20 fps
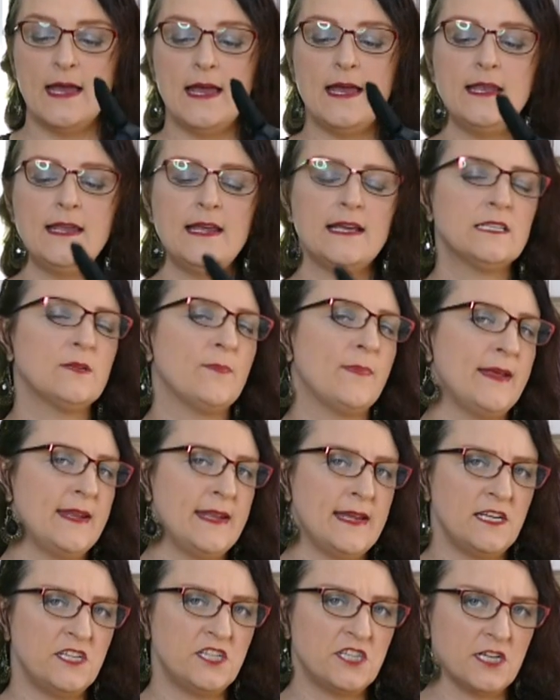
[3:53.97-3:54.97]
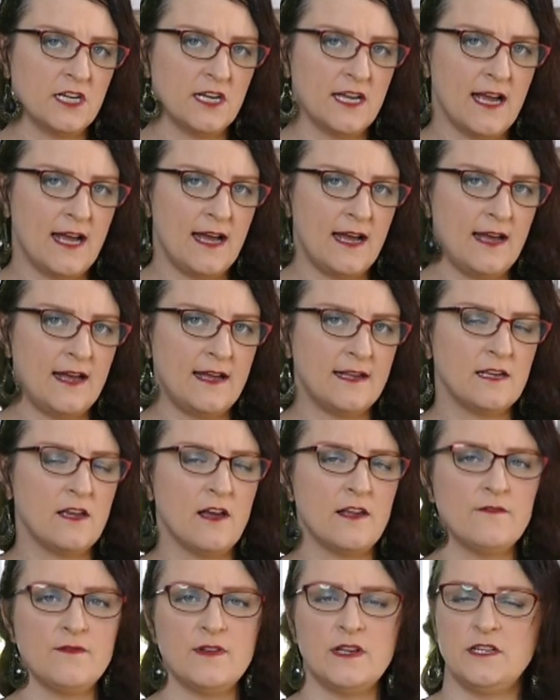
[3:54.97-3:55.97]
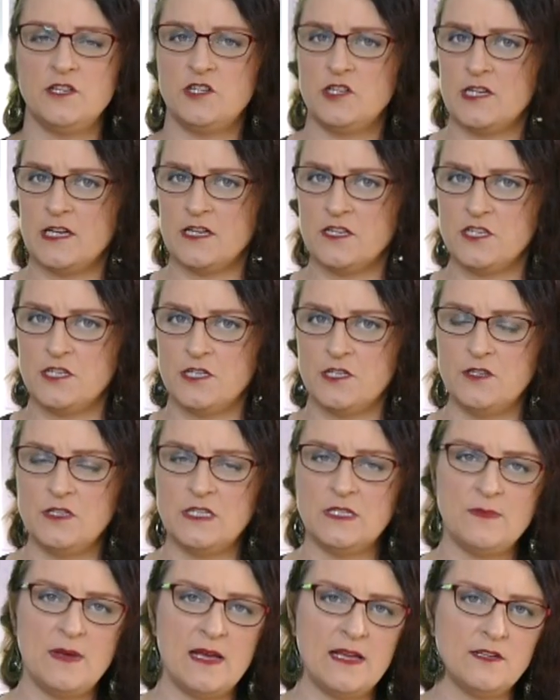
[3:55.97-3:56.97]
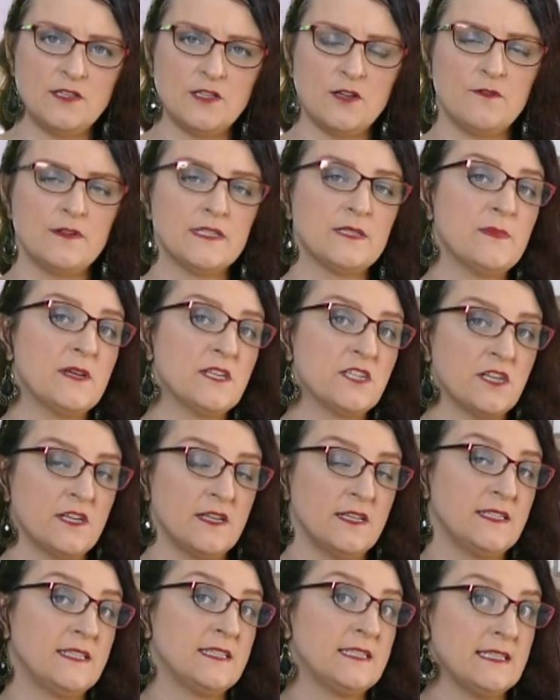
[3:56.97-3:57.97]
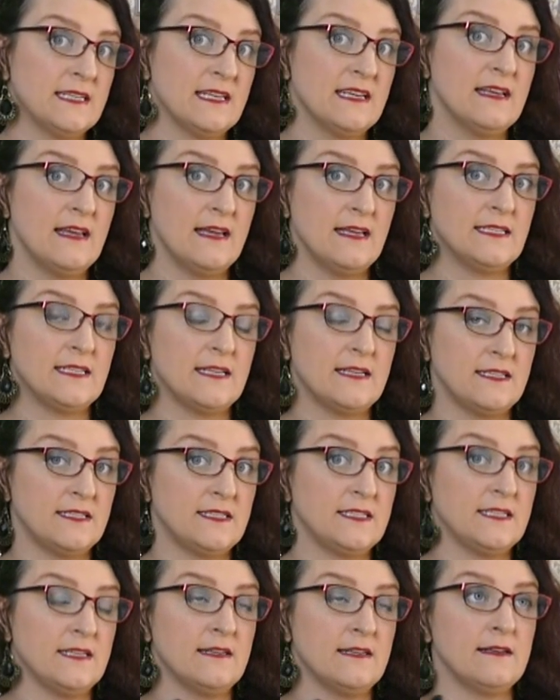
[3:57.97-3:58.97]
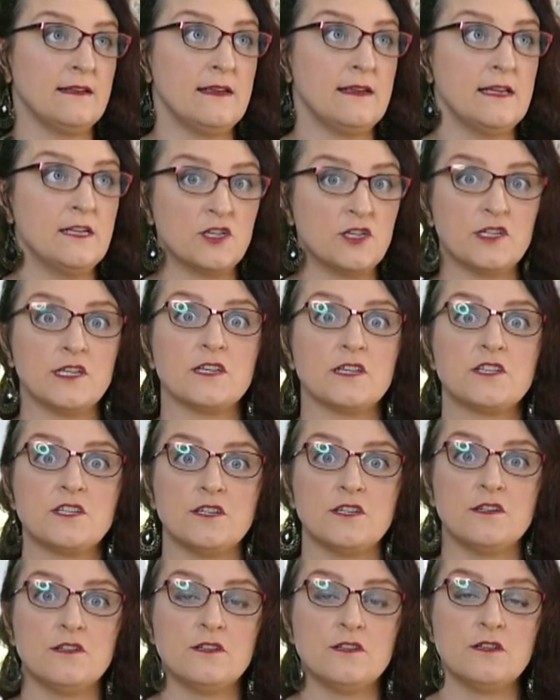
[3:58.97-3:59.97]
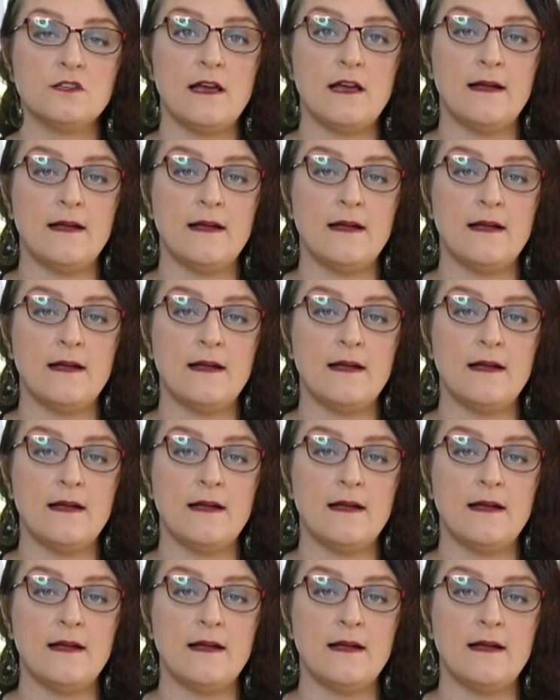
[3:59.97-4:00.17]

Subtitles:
an explanation card, kind of an introduction to Smart Doll as much as it's an introduction